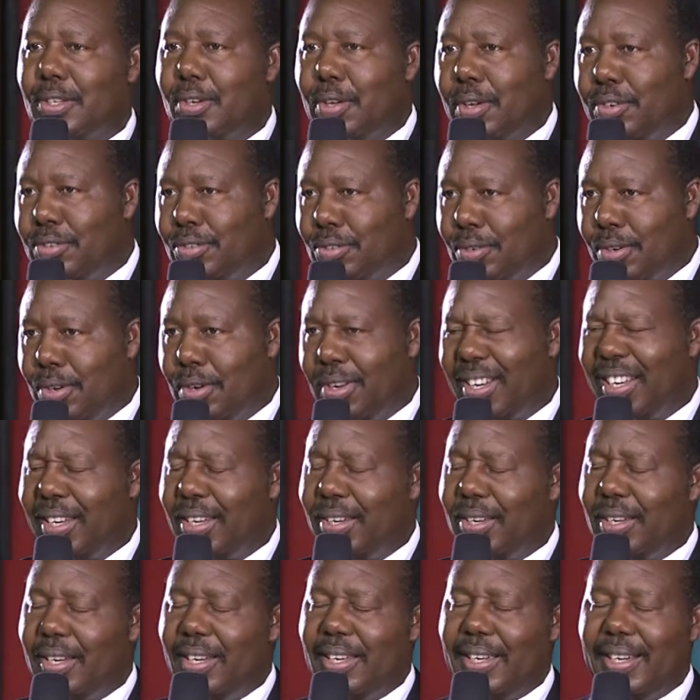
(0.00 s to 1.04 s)

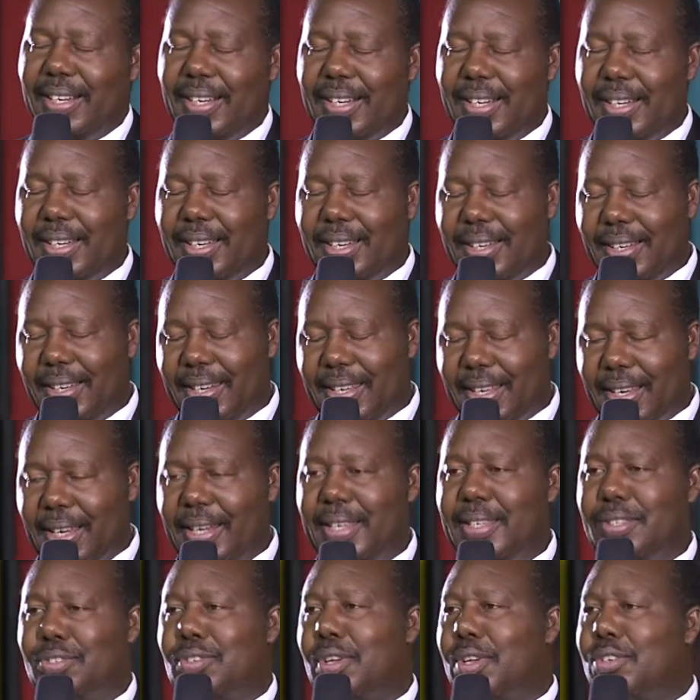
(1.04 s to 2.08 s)

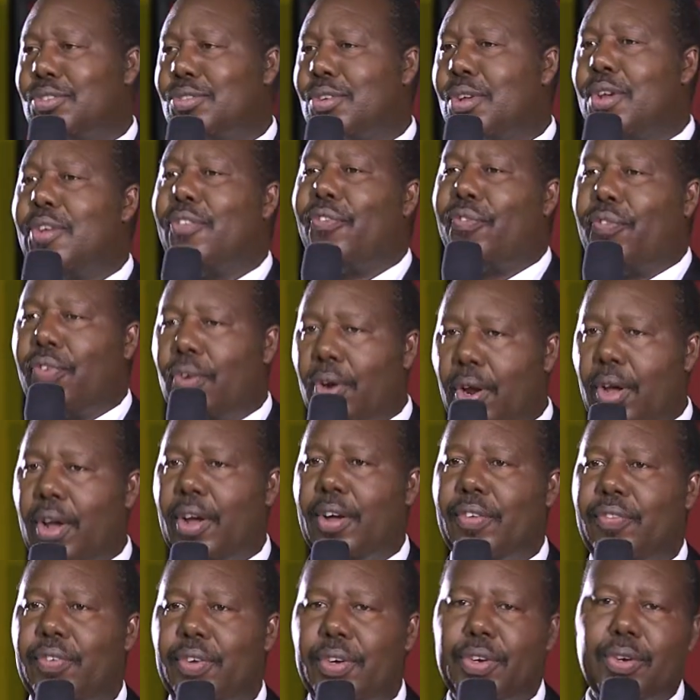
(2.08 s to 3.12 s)
de Dieu
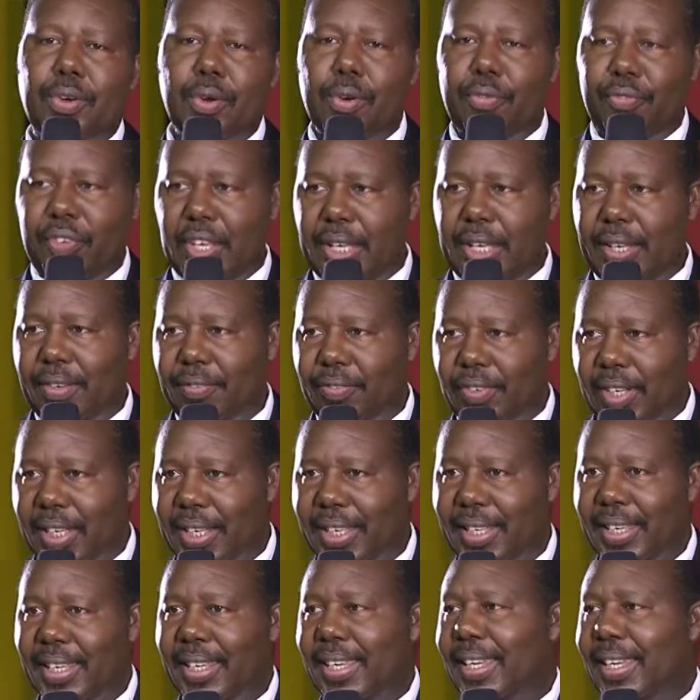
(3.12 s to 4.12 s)
Fleuve d'Eau Vive.